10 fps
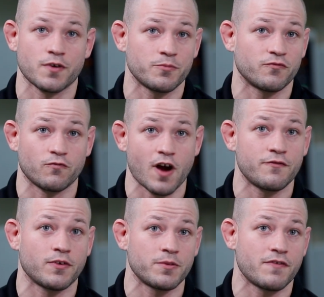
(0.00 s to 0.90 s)
from right
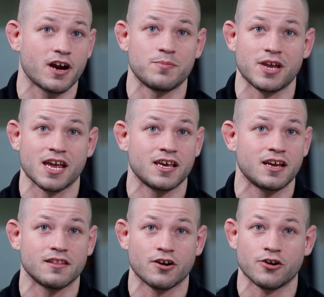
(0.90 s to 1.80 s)
from the very beginning
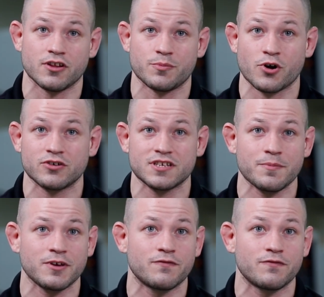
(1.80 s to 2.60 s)
in the early prototyping